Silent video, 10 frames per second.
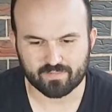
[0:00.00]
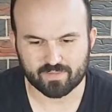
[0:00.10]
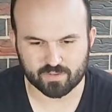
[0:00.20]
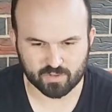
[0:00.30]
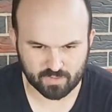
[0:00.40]

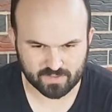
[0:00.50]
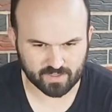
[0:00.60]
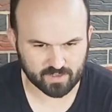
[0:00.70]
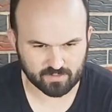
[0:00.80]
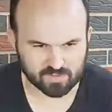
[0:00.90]
That 2 weeks
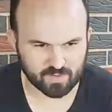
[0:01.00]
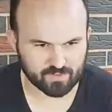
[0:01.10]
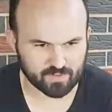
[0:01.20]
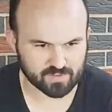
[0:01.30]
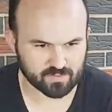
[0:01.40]
ago was my
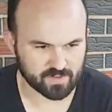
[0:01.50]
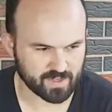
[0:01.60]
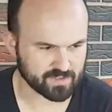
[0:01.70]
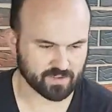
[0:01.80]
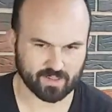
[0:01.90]
first one. I
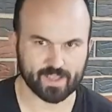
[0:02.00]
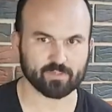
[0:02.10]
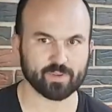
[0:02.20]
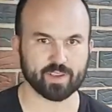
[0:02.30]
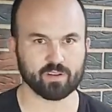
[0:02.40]
took last
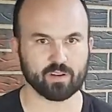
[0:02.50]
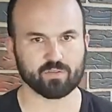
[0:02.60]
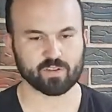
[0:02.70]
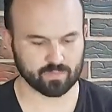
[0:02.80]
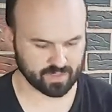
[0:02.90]
weekend off
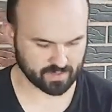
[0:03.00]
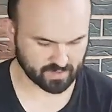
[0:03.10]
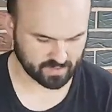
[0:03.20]
completely